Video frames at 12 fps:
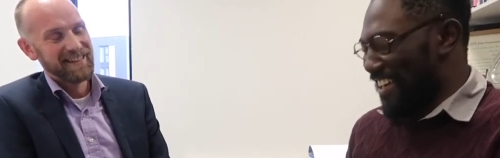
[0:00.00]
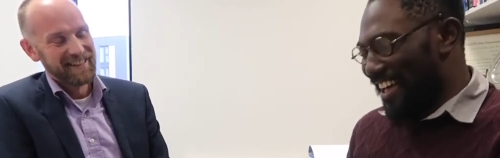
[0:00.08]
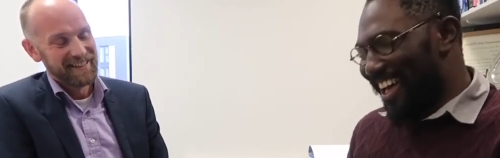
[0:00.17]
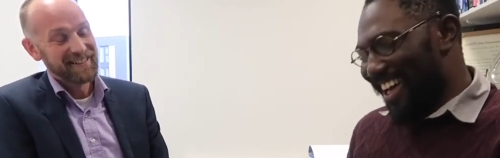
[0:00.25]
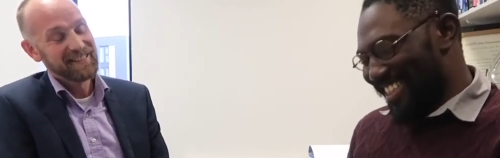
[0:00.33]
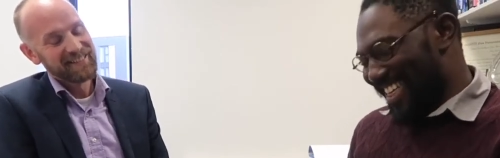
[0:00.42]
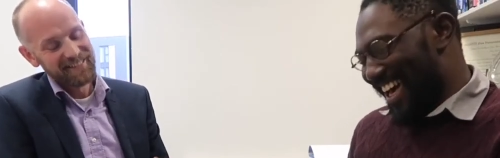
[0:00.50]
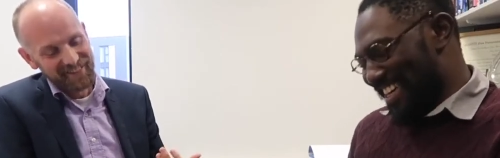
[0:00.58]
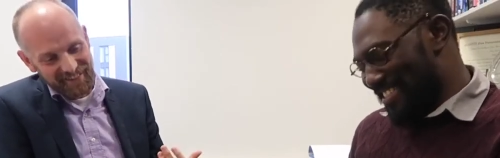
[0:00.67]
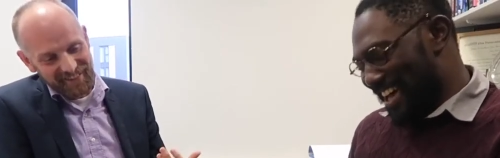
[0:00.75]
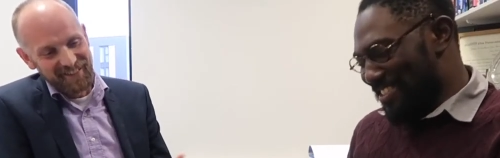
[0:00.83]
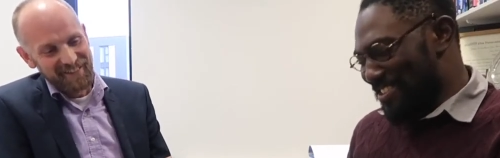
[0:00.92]

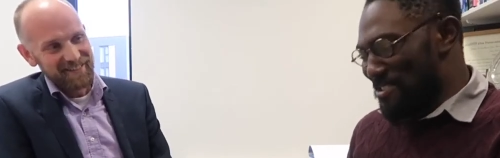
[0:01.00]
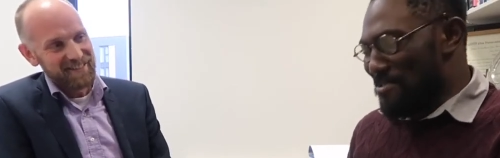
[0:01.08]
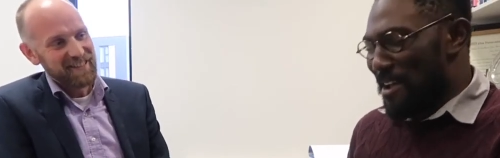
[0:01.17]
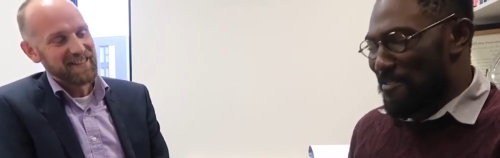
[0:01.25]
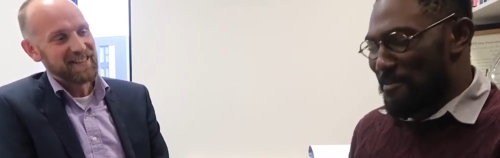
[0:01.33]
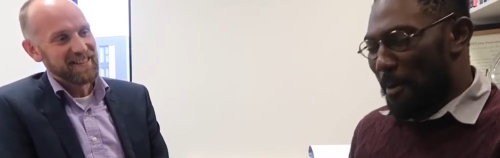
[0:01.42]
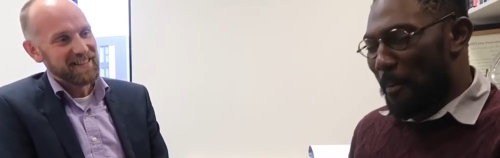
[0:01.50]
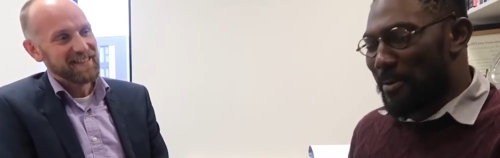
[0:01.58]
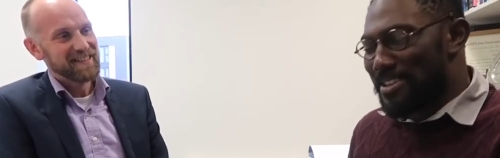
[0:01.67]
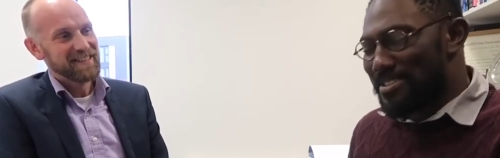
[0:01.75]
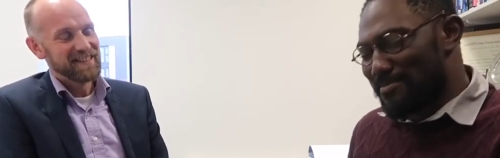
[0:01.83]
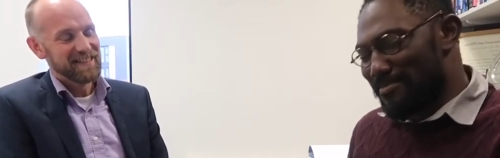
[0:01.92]
Speaker 1: that, that, new wave of
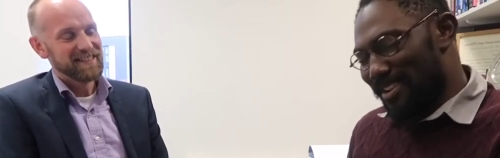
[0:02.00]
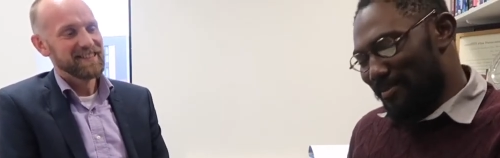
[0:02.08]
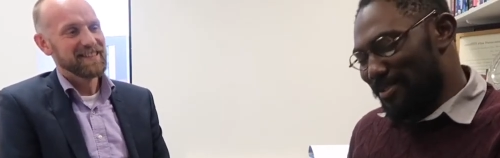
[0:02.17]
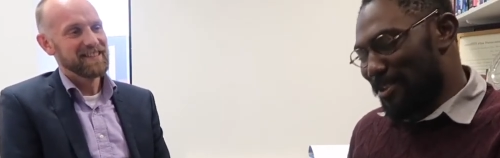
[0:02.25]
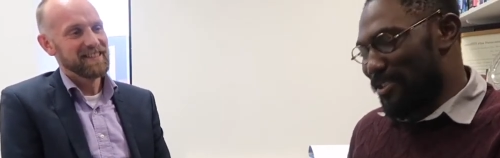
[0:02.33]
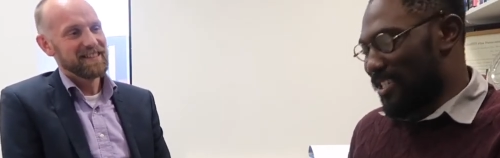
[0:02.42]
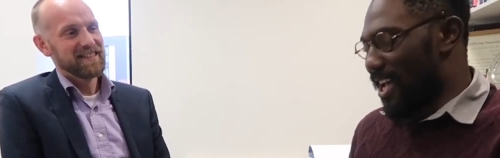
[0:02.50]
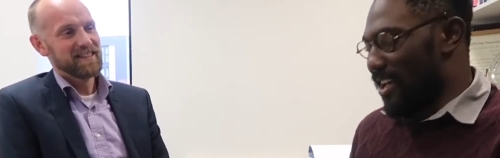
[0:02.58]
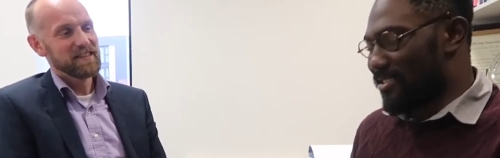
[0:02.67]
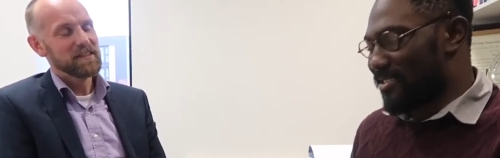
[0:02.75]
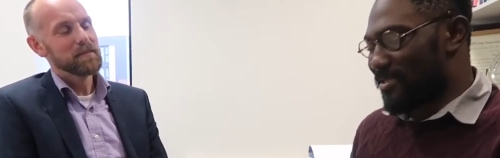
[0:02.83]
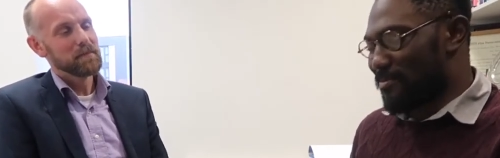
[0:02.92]
populism um, so
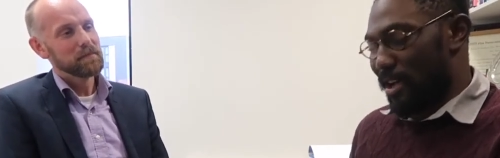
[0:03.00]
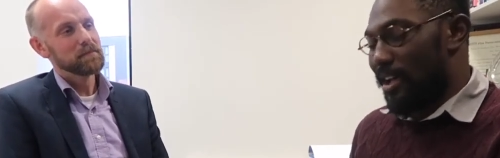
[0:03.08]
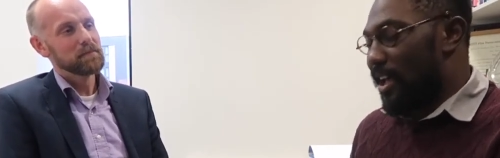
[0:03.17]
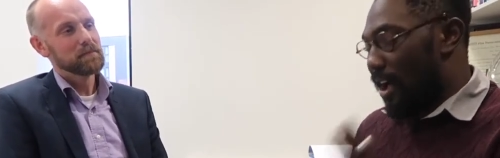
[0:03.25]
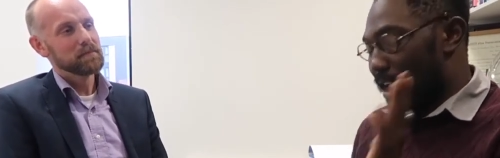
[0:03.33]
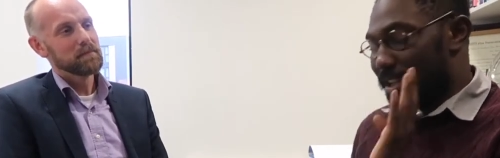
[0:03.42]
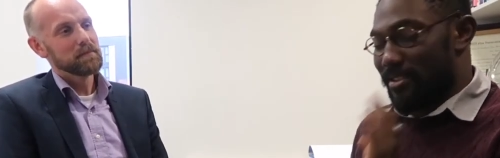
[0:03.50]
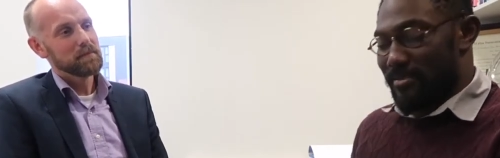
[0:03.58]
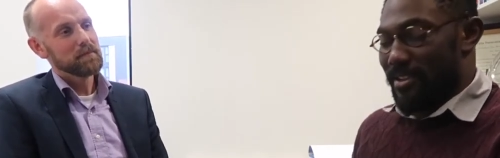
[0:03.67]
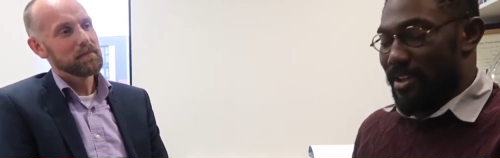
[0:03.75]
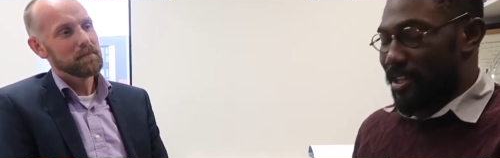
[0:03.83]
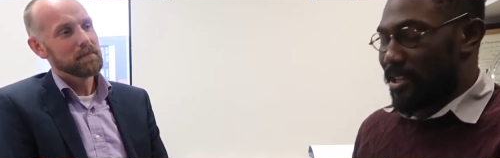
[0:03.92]
detests. But I
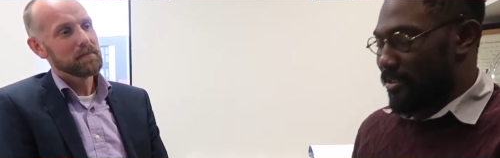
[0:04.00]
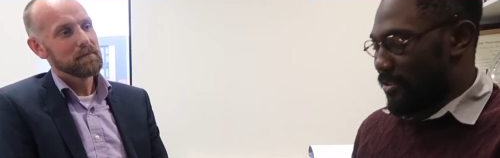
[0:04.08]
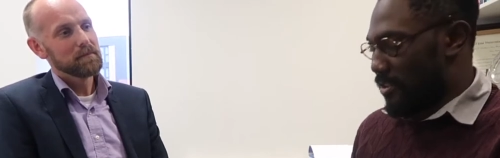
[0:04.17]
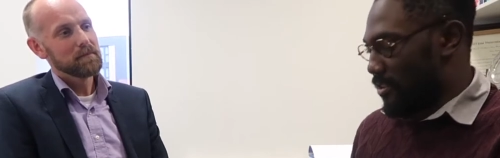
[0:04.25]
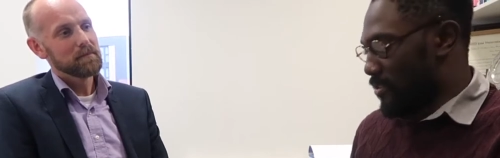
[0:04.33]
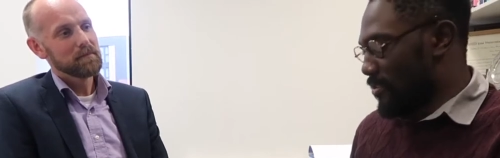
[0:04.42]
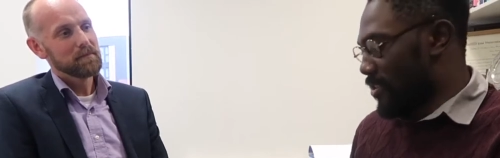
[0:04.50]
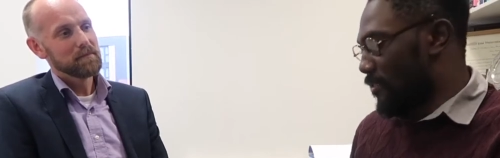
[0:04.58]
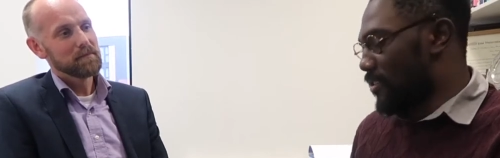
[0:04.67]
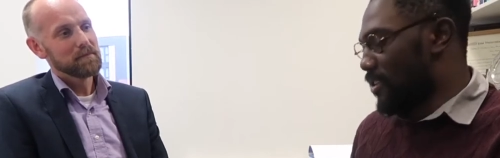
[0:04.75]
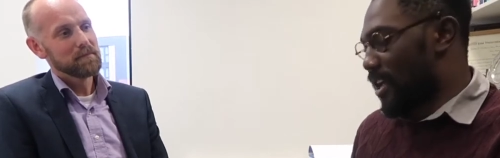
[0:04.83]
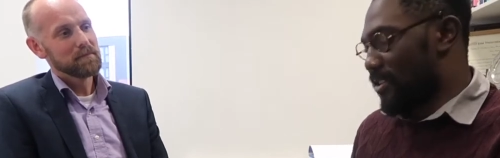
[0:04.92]
can I can uh,
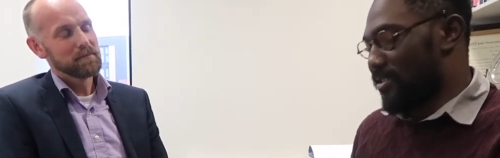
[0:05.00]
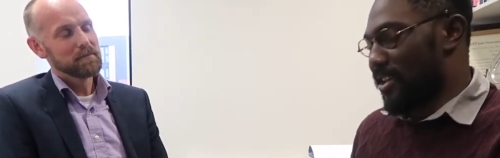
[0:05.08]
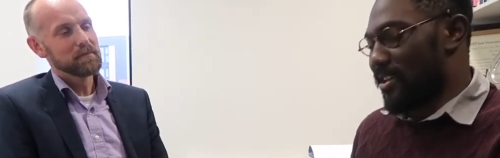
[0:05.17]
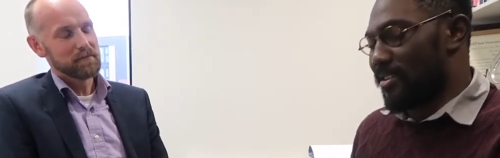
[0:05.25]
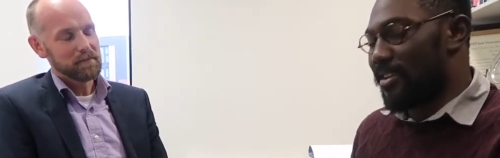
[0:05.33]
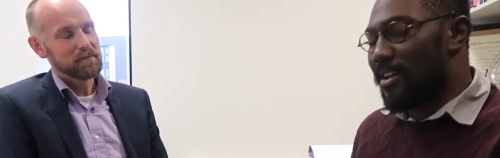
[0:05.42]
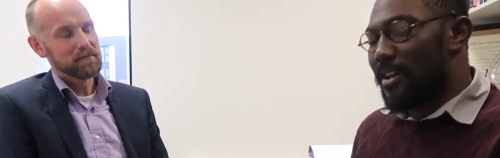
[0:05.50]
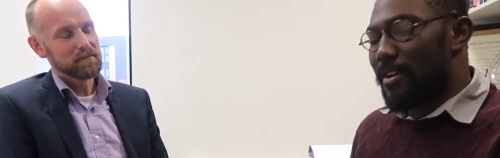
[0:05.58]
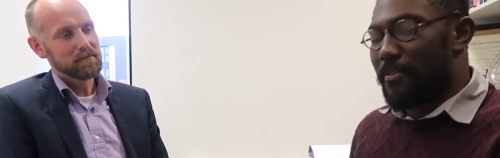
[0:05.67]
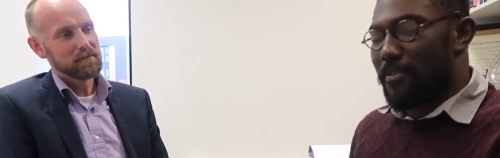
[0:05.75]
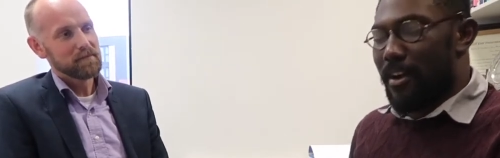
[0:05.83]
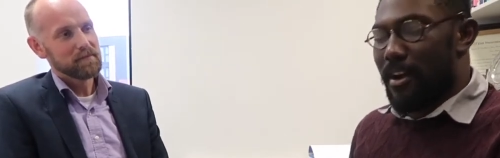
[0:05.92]
definitely ascertain
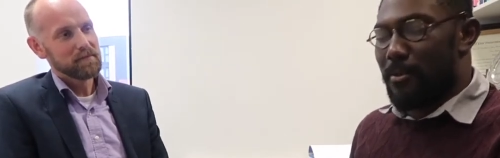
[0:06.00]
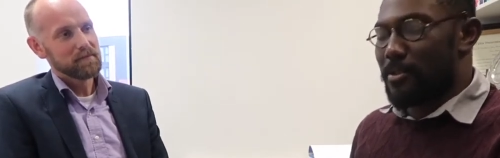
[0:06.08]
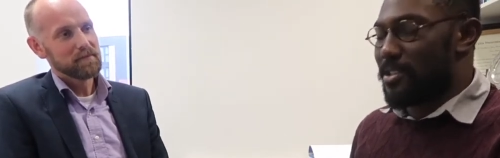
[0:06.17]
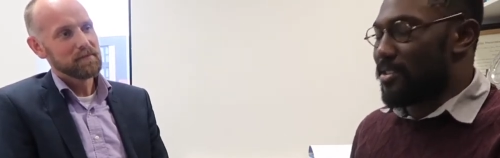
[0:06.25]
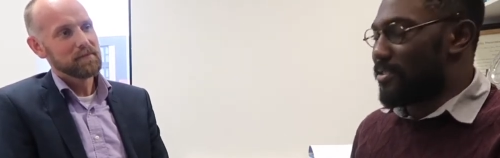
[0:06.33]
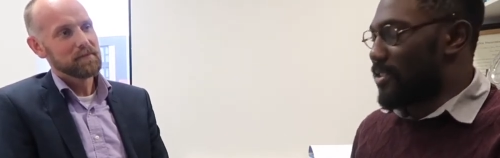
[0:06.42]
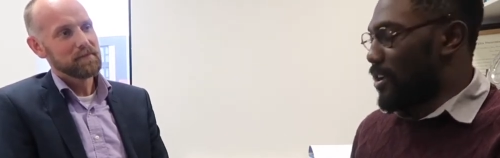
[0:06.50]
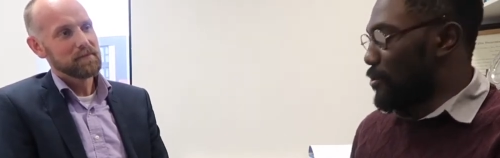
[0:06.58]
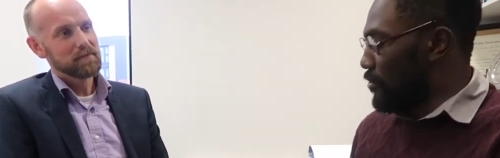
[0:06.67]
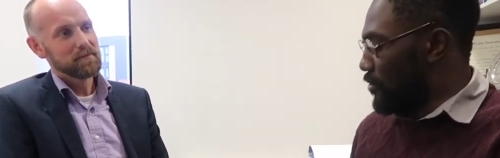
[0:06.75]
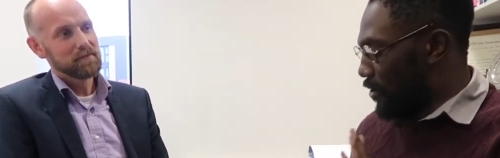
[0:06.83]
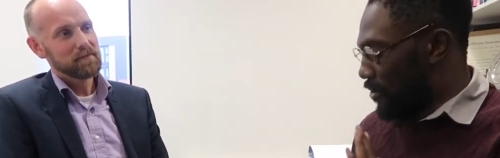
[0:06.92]
for our audience
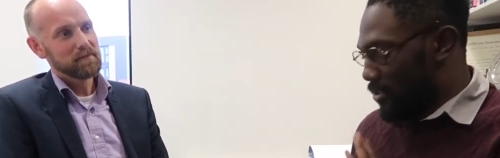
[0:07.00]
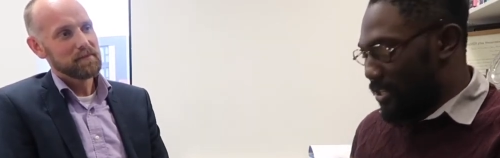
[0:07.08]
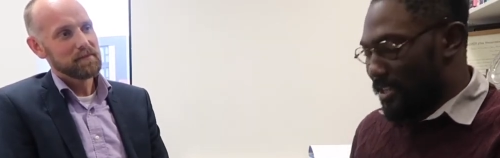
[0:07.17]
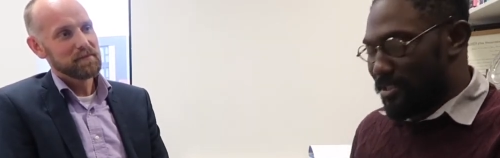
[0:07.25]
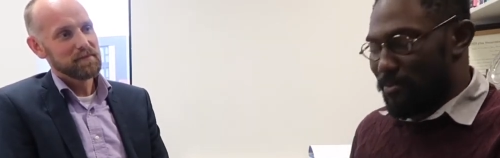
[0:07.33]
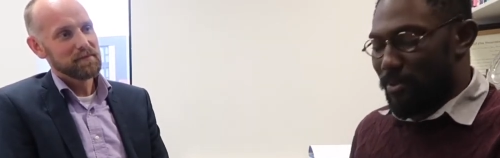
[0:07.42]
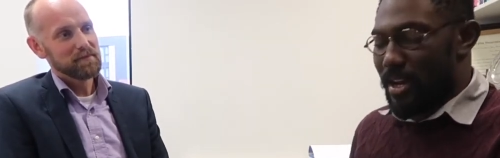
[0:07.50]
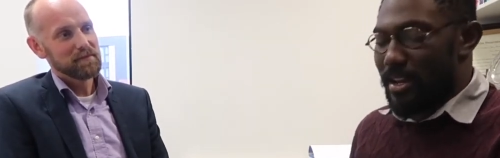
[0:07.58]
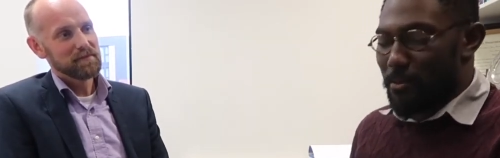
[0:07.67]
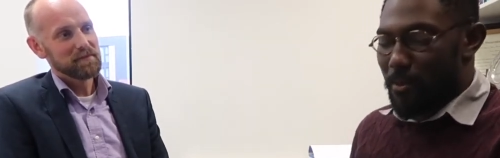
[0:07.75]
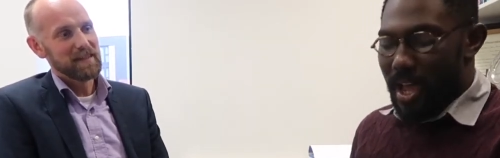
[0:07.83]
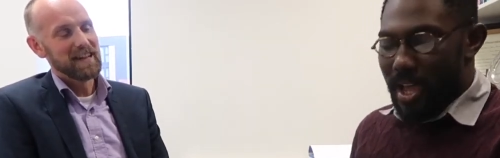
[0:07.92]
that you're not detestable
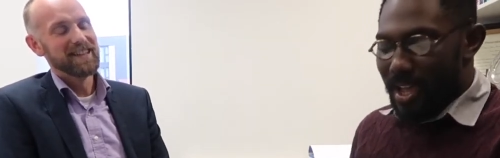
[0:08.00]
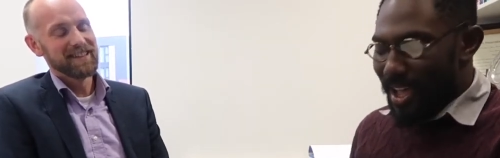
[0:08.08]
in any way.